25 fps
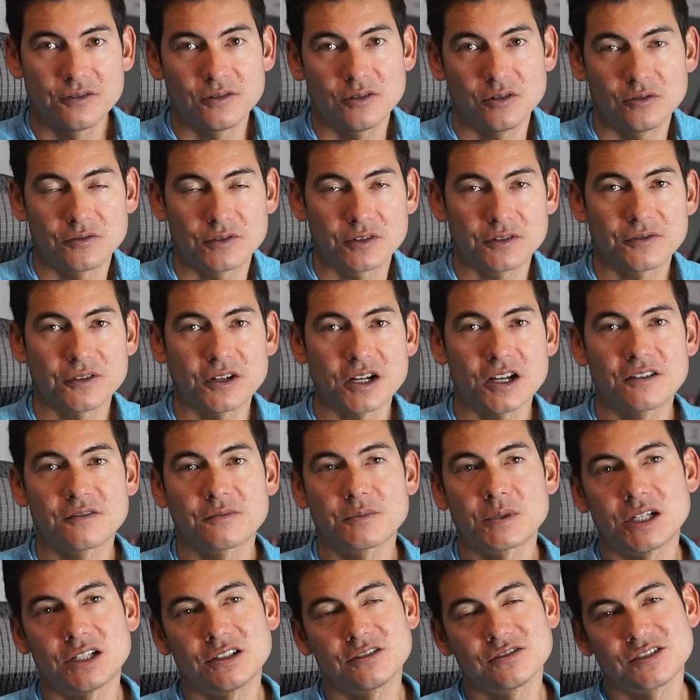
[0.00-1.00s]
over 5
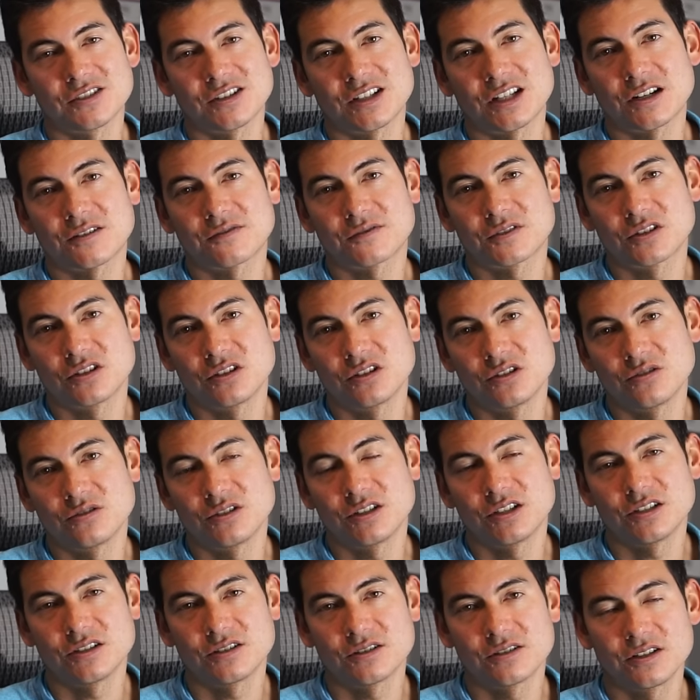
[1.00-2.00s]
miles in the afternoon
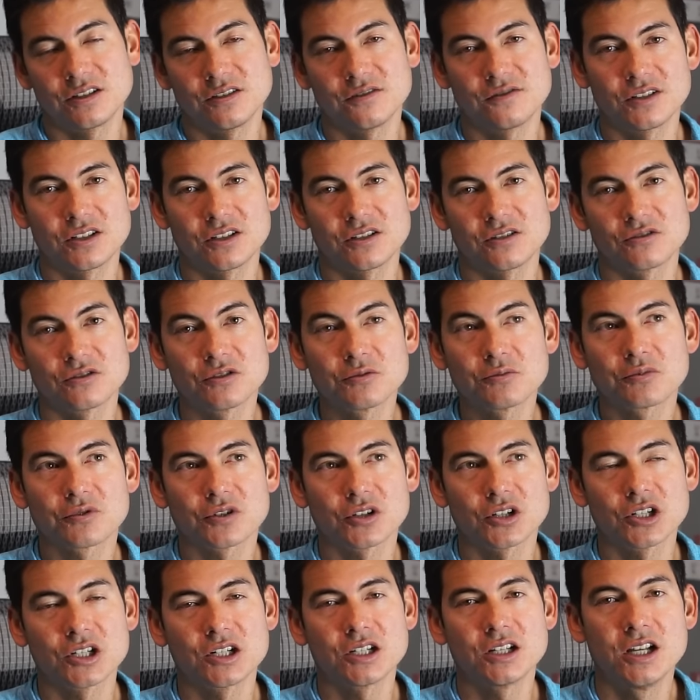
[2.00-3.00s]
here, evening group
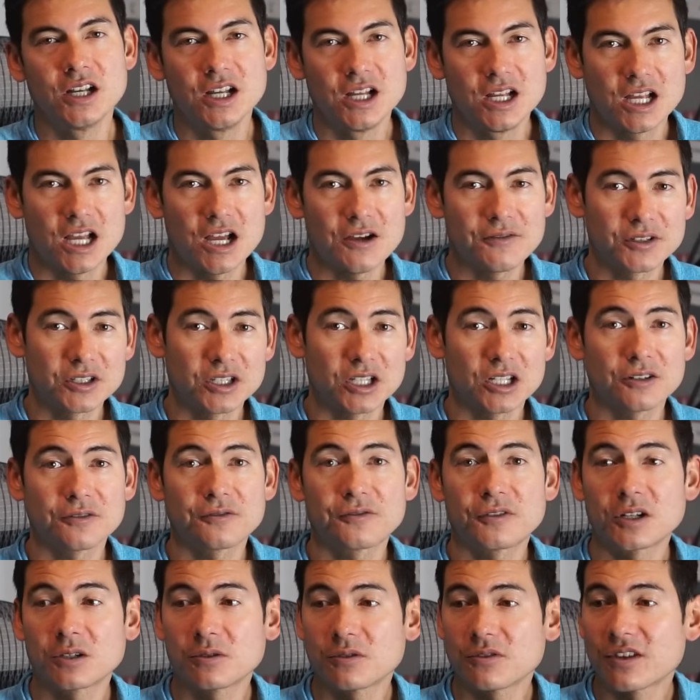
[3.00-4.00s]
run. Having a lot of
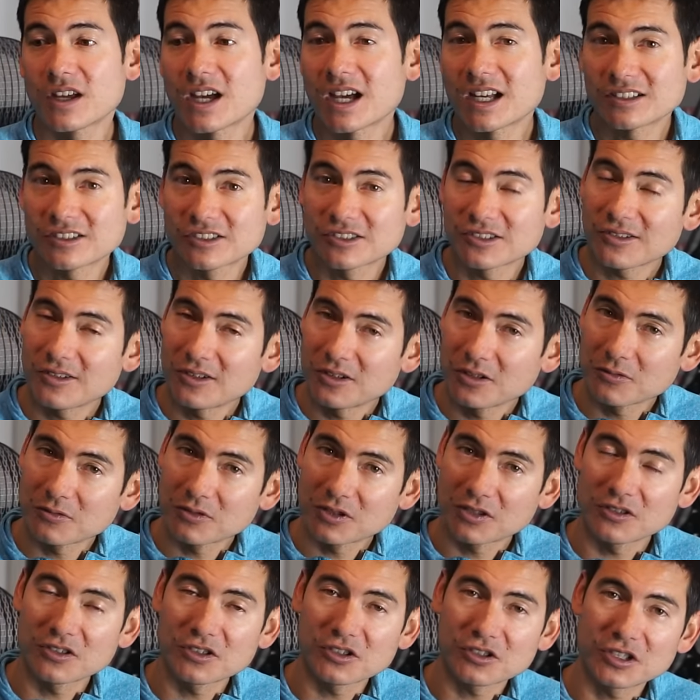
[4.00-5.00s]
fun with that, starting to
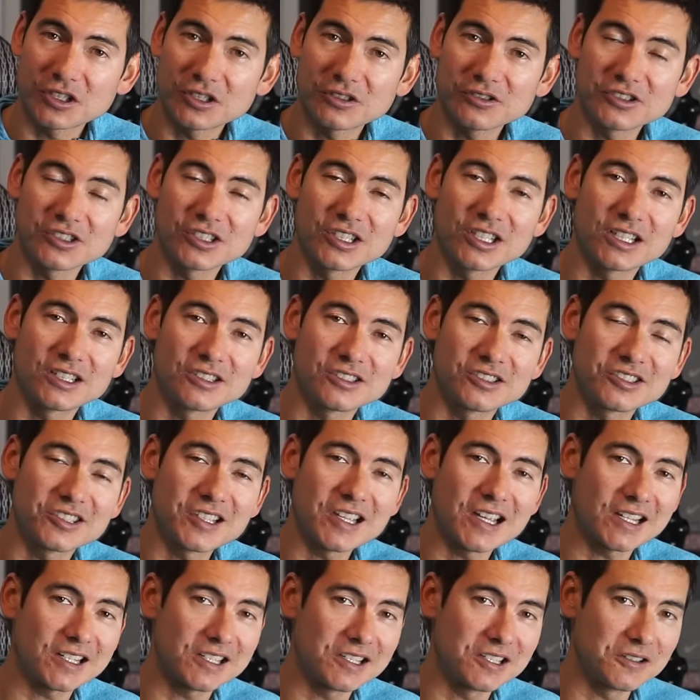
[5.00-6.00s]
run on the trails again,
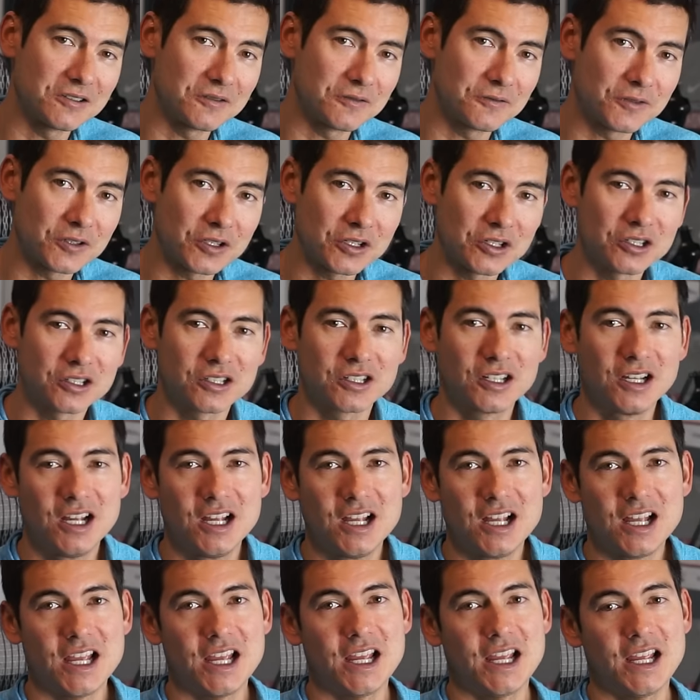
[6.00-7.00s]
stacking vert,
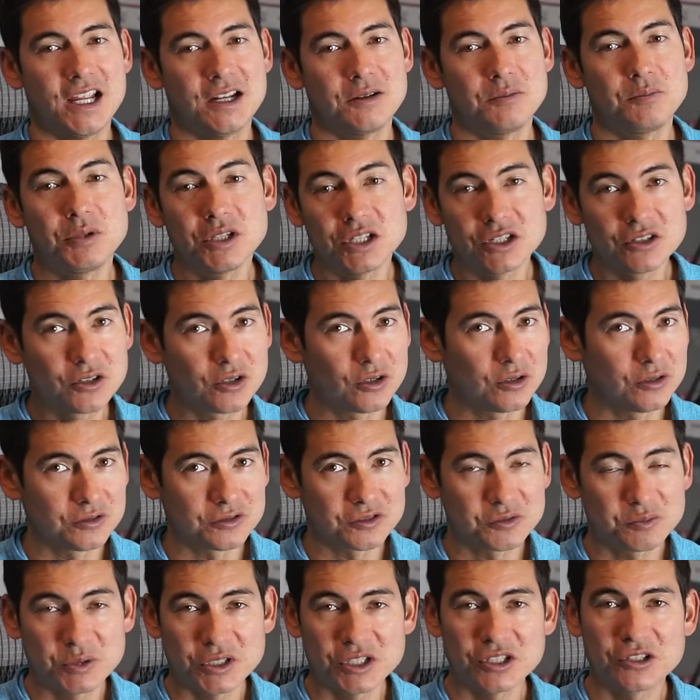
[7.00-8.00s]
and big
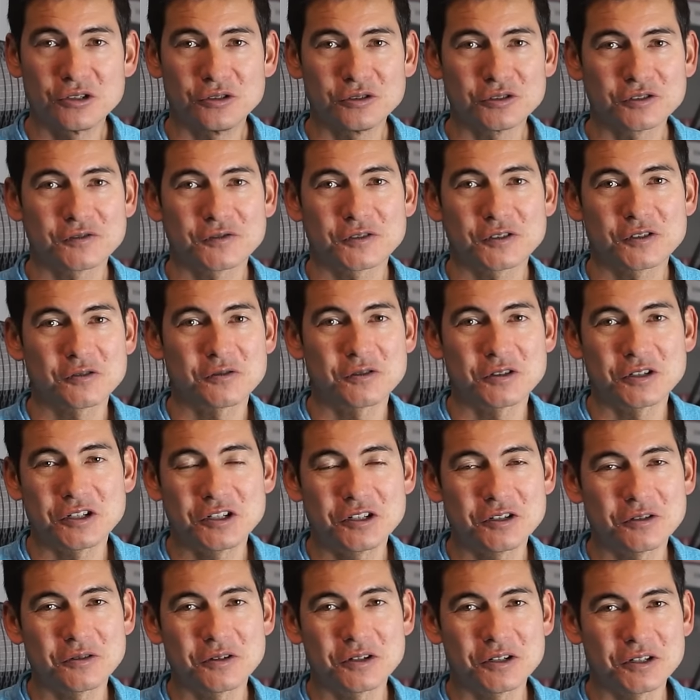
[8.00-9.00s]
goals for
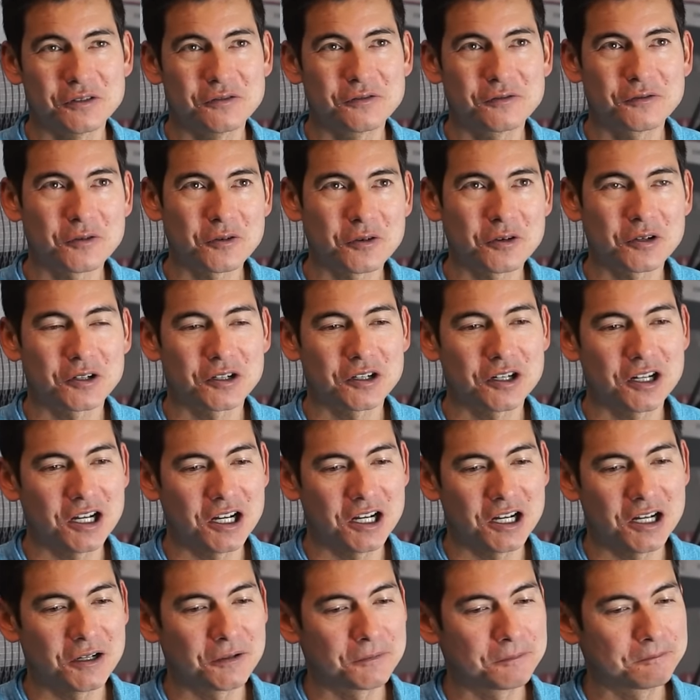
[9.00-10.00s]

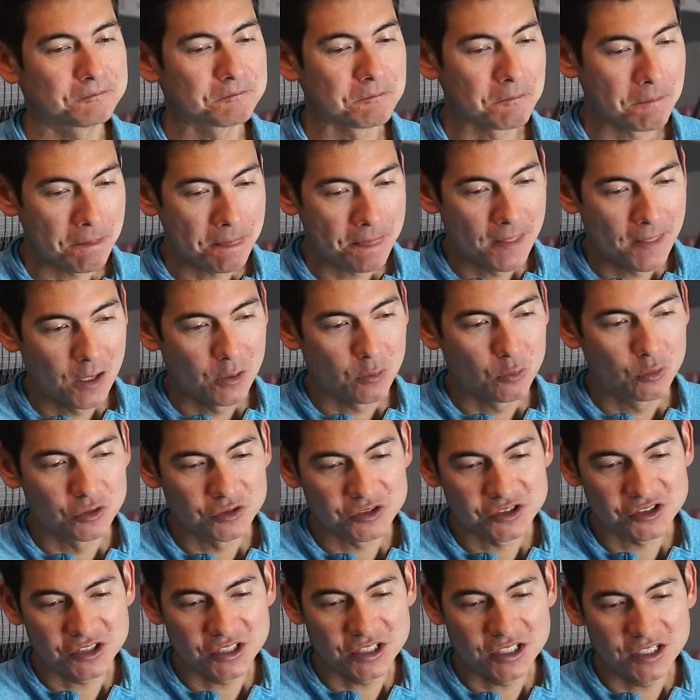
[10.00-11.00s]
2024.
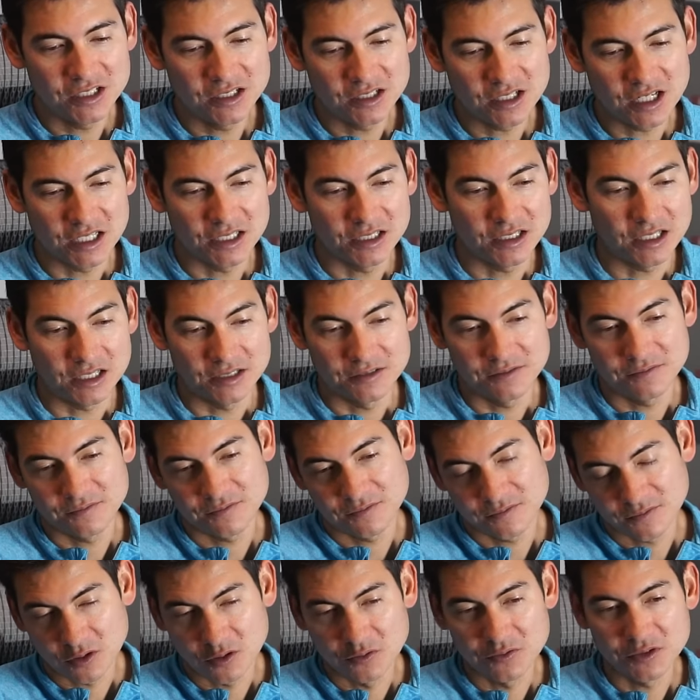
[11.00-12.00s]
We'll see. I've
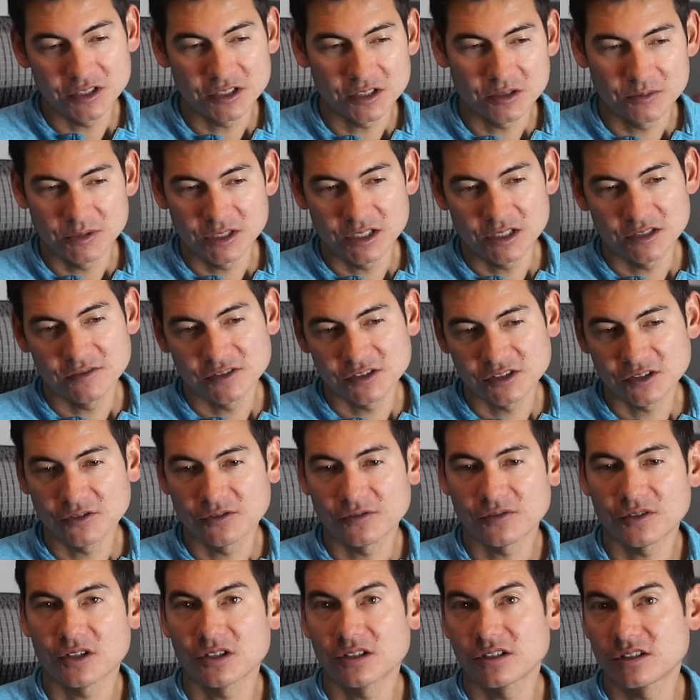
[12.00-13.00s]
only committed so
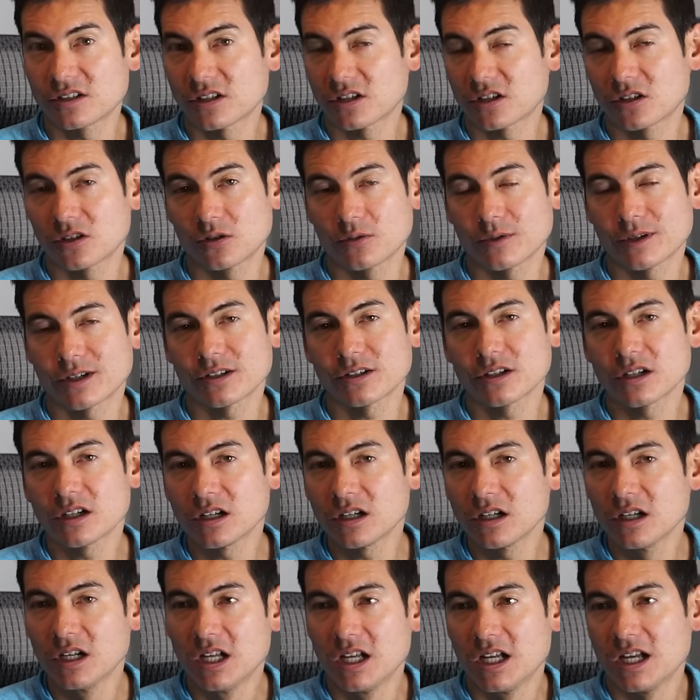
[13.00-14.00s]
far to
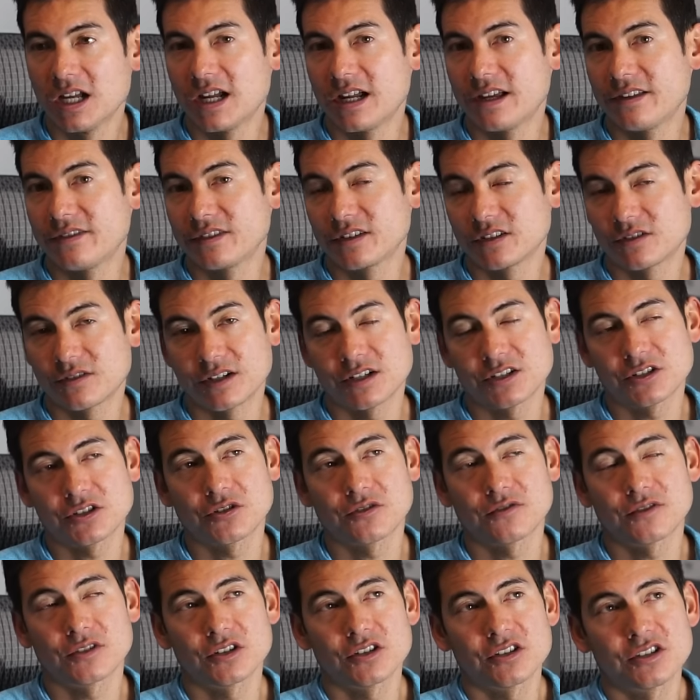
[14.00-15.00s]
Tarawera and the Grand
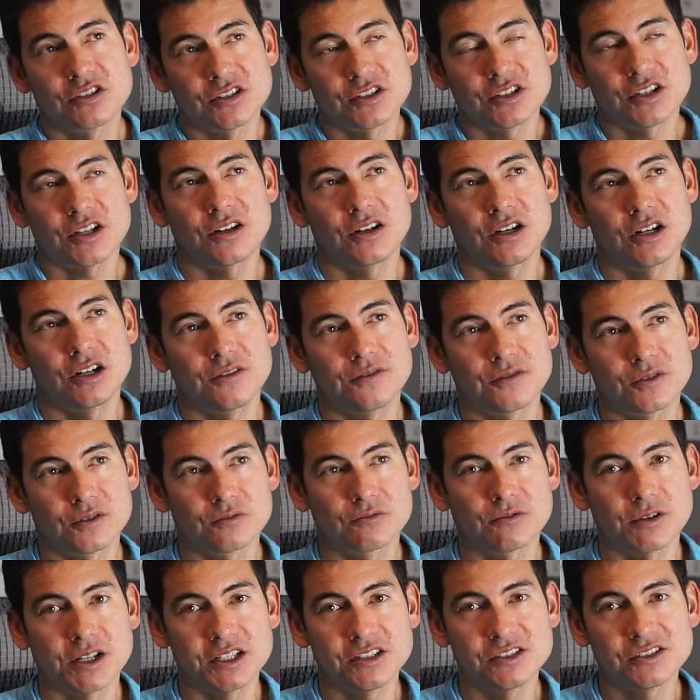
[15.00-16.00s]
Traverse for
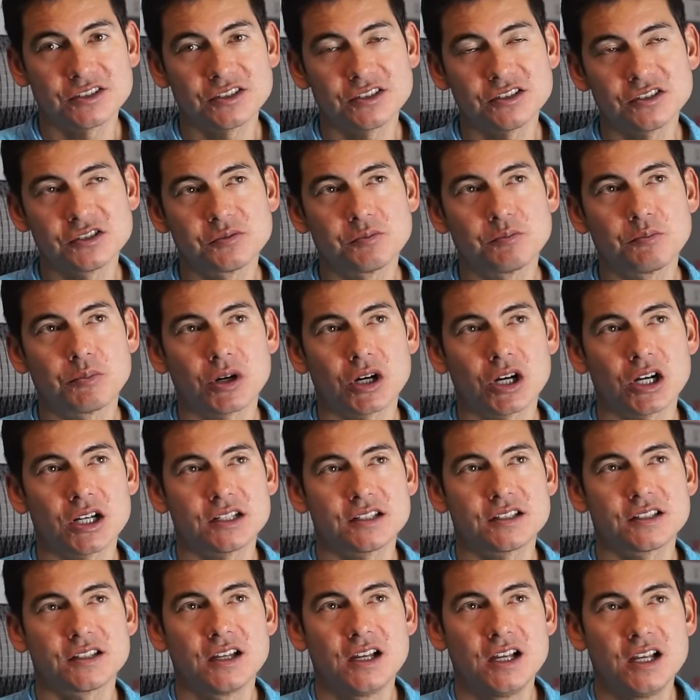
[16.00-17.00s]
races,
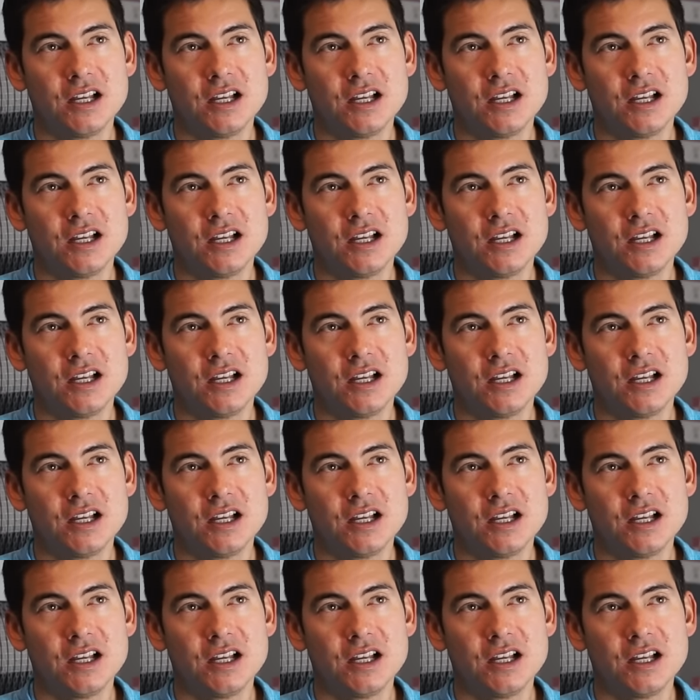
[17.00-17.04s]
but